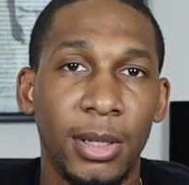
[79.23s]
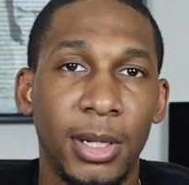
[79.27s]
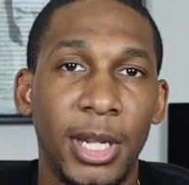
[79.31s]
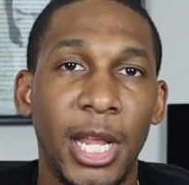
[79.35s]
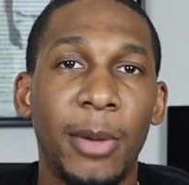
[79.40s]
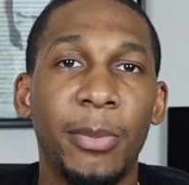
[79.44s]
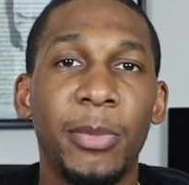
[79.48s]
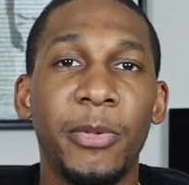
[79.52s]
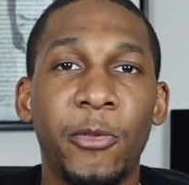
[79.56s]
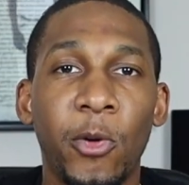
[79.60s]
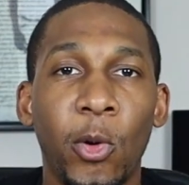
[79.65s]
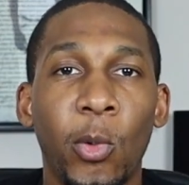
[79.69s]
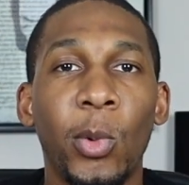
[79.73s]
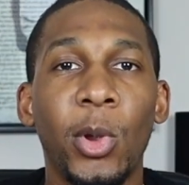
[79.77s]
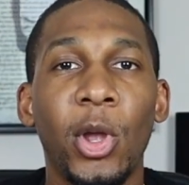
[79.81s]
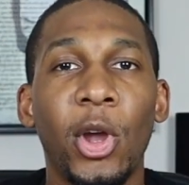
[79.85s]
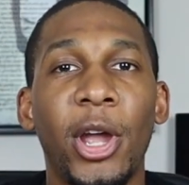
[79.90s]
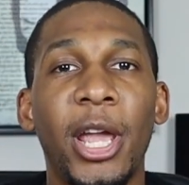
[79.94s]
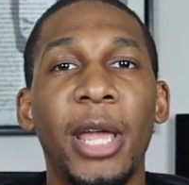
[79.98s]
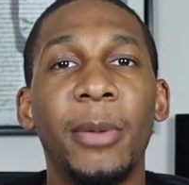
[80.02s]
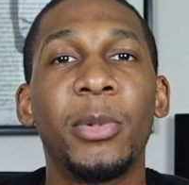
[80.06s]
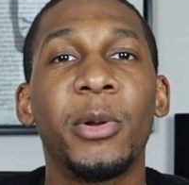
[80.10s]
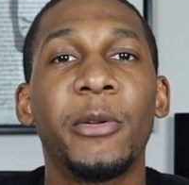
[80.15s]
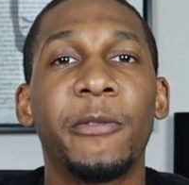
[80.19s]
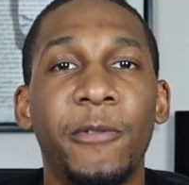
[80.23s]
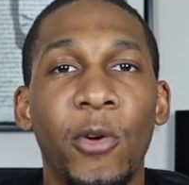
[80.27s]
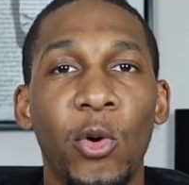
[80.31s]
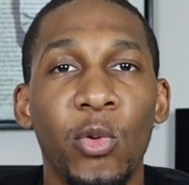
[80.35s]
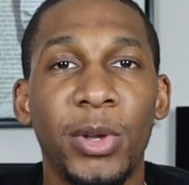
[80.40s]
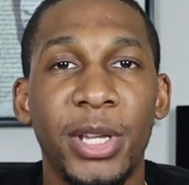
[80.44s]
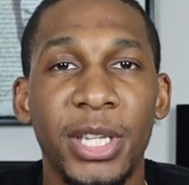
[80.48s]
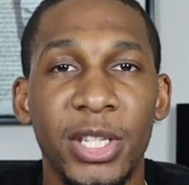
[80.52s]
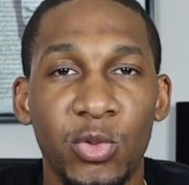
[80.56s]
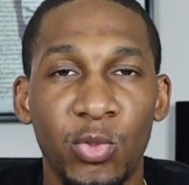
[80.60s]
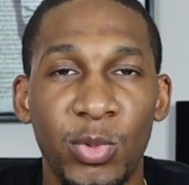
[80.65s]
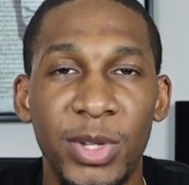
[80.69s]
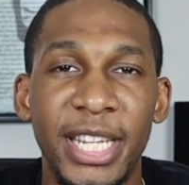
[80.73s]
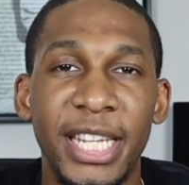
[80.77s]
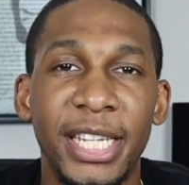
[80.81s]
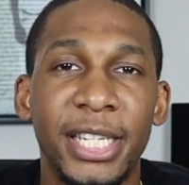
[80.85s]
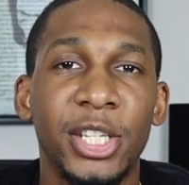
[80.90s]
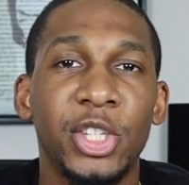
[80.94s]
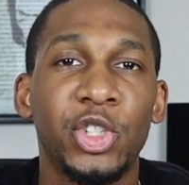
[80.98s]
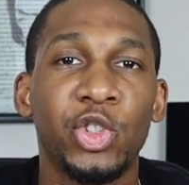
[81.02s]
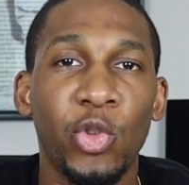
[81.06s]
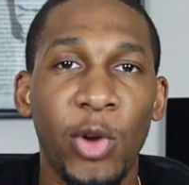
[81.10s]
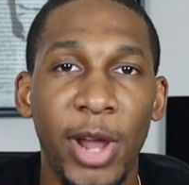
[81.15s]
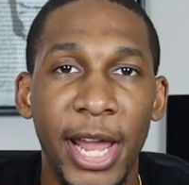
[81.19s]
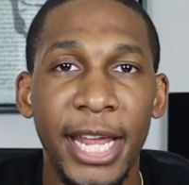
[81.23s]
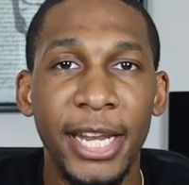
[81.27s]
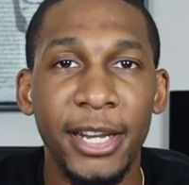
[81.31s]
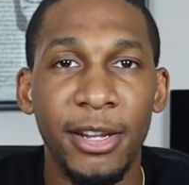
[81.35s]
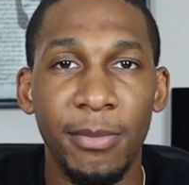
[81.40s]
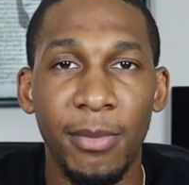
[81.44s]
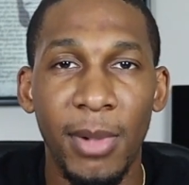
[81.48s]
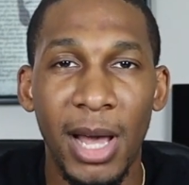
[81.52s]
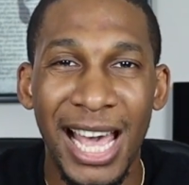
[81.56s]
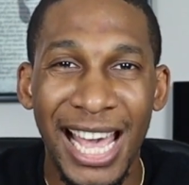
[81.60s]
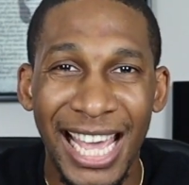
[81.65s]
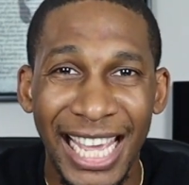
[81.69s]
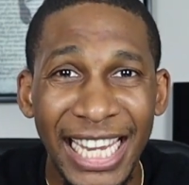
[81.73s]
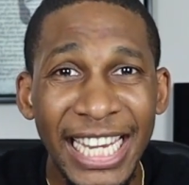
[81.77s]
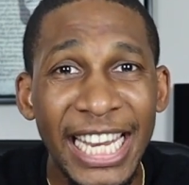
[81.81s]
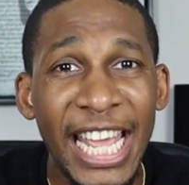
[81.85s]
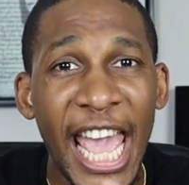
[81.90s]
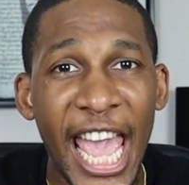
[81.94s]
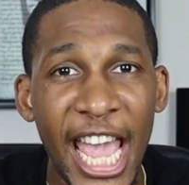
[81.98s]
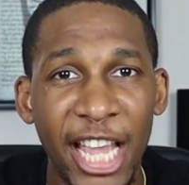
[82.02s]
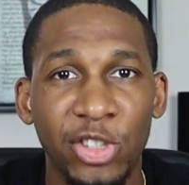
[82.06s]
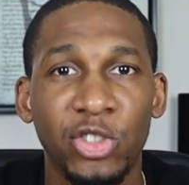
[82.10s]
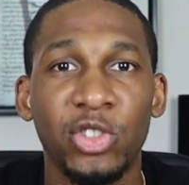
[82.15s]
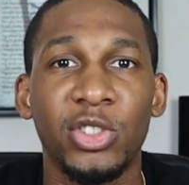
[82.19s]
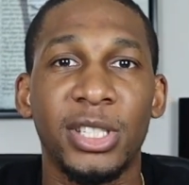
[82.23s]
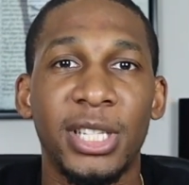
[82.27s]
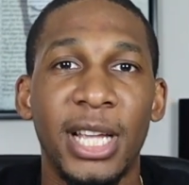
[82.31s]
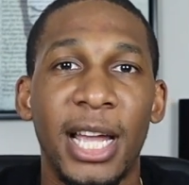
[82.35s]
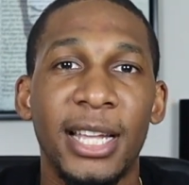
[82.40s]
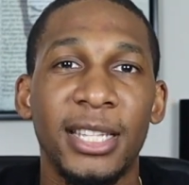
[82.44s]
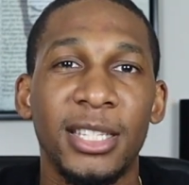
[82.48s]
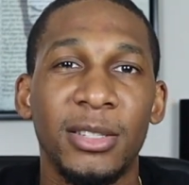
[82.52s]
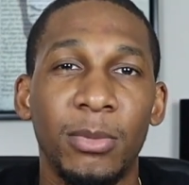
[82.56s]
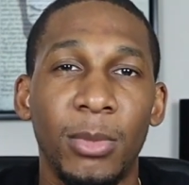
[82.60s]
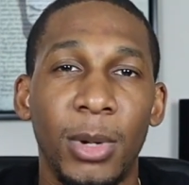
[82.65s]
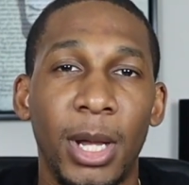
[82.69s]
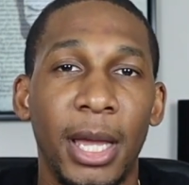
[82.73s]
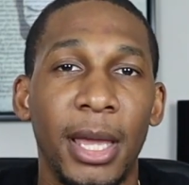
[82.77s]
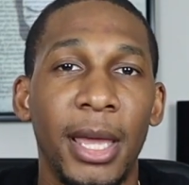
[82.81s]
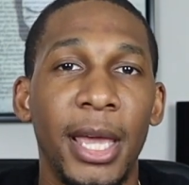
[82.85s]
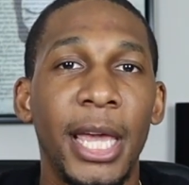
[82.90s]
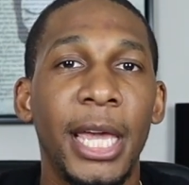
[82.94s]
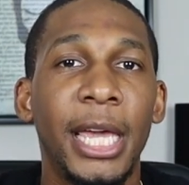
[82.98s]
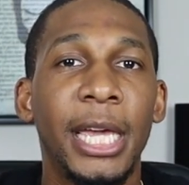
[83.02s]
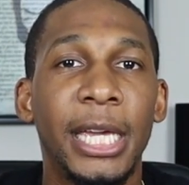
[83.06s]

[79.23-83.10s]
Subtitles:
Now, before we are able to focus, we need to train the mind and exercise the mind.